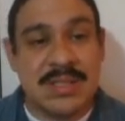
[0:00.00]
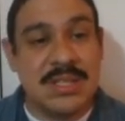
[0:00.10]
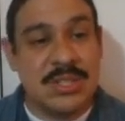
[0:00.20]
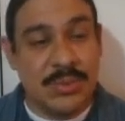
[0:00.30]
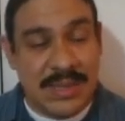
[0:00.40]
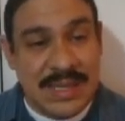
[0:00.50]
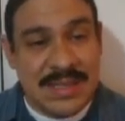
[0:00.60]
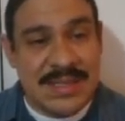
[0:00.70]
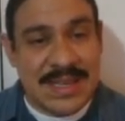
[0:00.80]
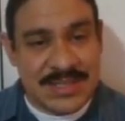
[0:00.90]
did you eat
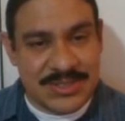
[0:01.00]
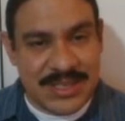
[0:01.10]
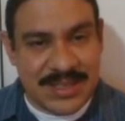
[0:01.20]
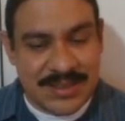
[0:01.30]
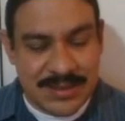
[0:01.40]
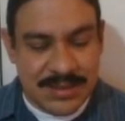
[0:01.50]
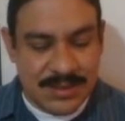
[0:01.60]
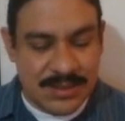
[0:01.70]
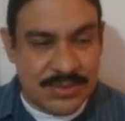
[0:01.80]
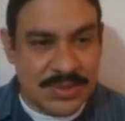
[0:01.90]
yesterday?
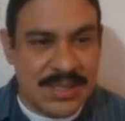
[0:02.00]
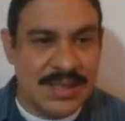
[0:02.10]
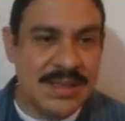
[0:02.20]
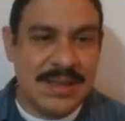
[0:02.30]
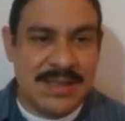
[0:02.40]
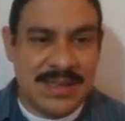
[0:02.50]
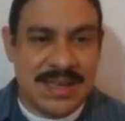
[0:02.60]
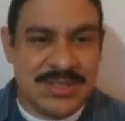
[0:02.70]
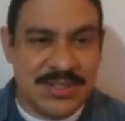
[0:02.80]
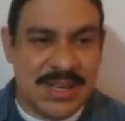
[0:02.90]
Literally,
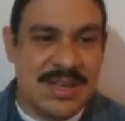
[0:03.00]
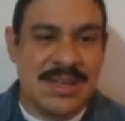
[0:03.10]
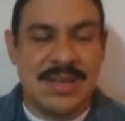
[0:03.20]
yesterday.